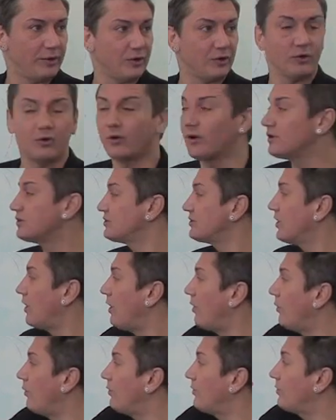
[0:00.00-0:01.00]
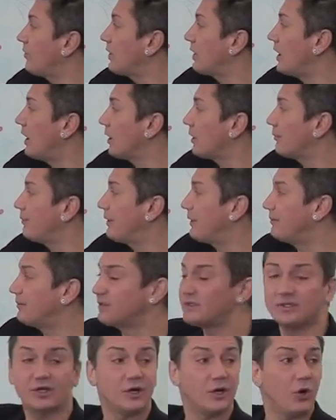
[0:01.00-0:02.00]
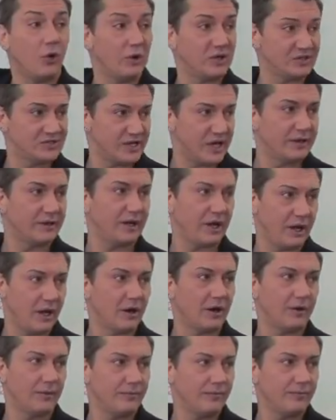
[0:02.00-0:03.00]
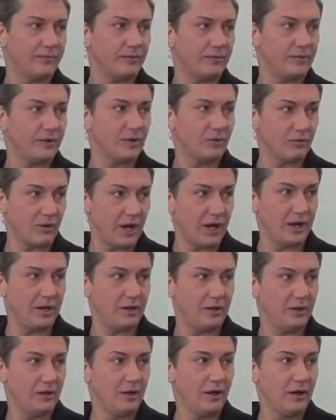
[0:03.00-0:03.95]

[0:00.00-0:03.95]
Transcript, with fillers: the door so the color pigments can go inside the hair, right?